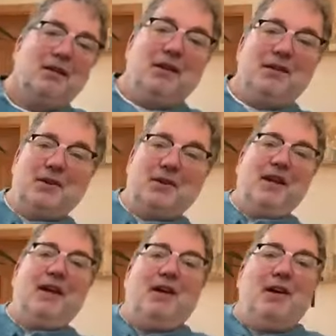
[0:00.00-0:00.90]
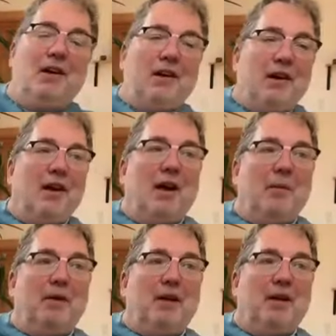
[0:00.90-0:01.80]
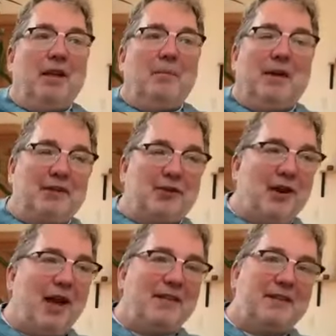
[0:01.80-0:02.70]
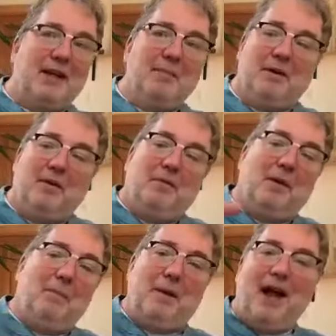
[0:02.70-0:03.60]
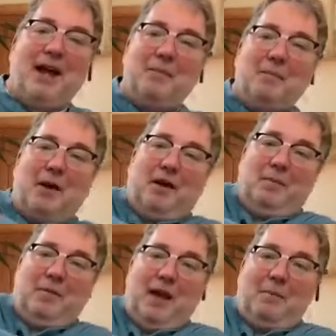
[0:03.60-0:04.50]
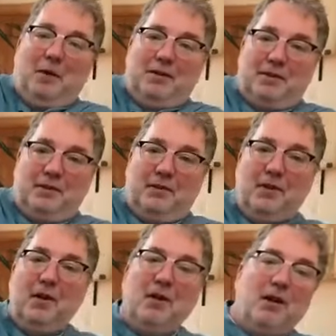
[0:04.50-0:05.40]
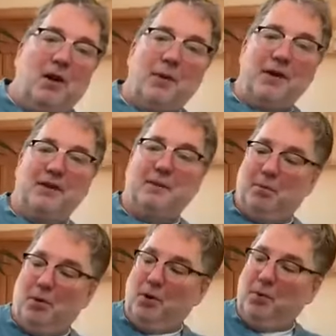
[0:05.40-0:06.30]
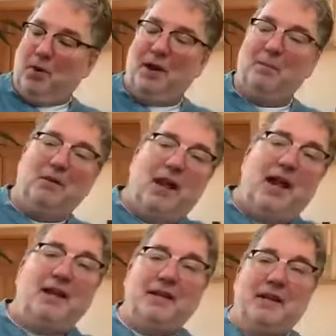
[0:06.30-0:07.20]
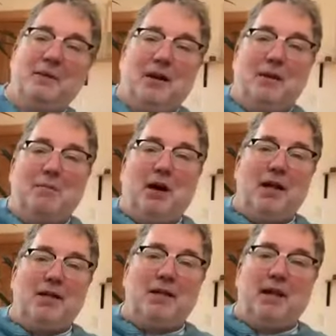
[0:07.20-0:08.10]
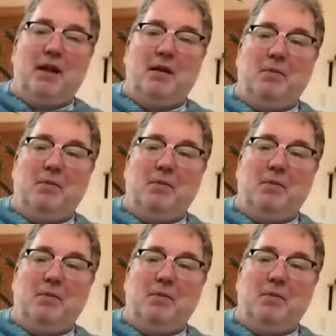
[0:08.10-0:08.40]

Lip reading: And so here, I'm going to let my tricep, my back of my arm, that muscle, go into the bone while I'm lengthening my bicep.